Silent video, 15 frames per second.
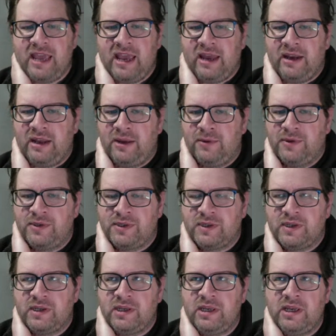it
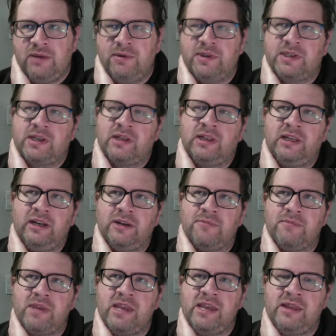was clear to
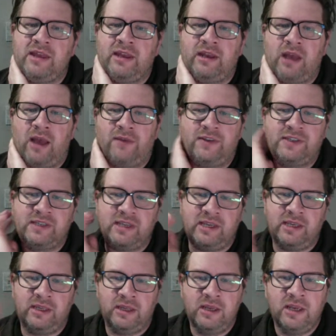me that
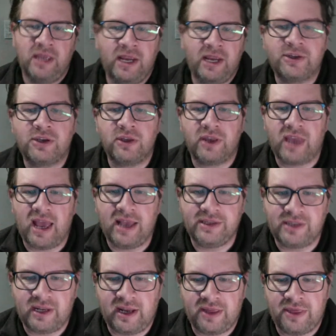obviously here's who the guys
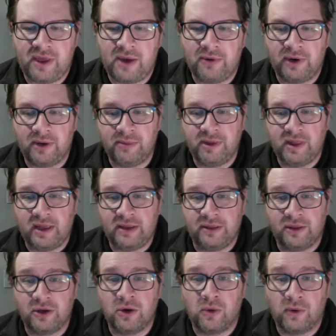that I thought were going to be like
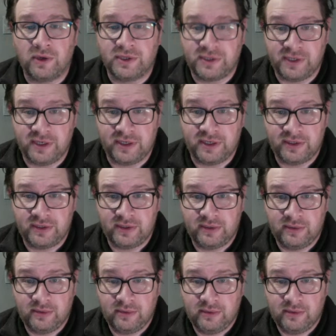the core six